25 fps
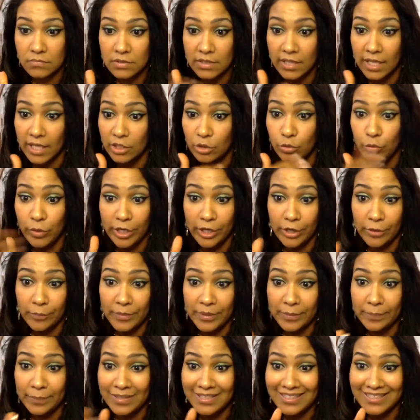Can you help
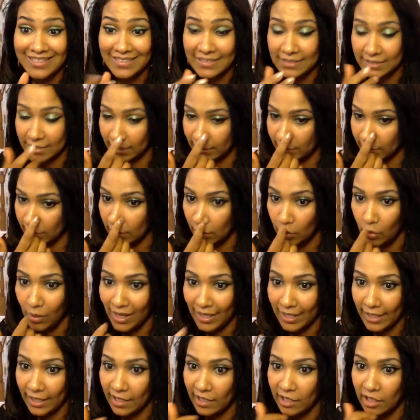me, please? Can, no,
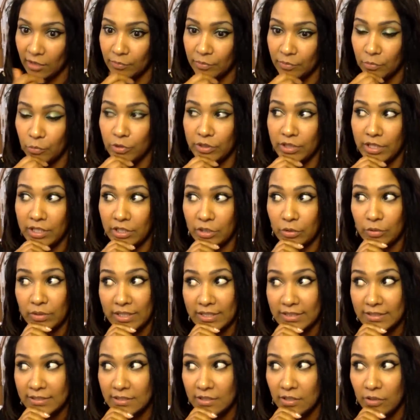I can't help you. Well, then you
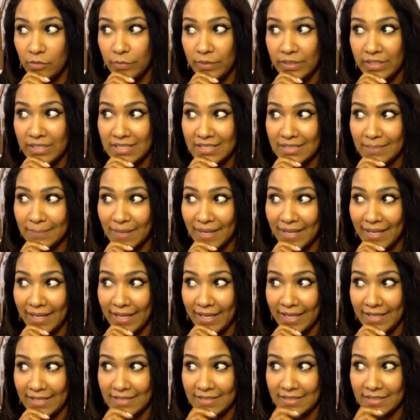need to go because my
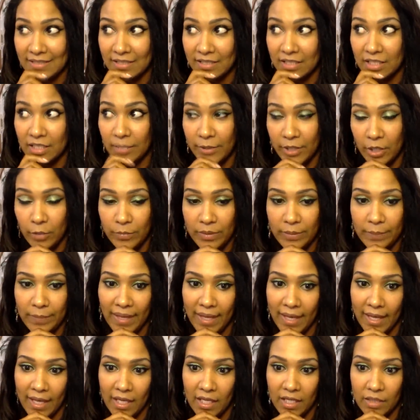ex is gonna come help me
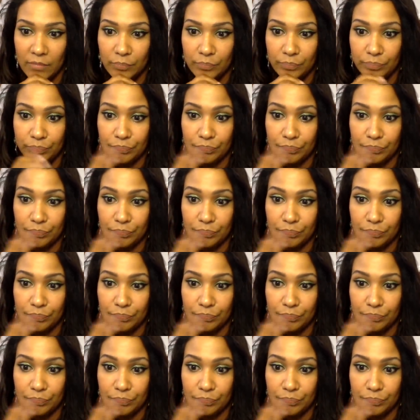pack.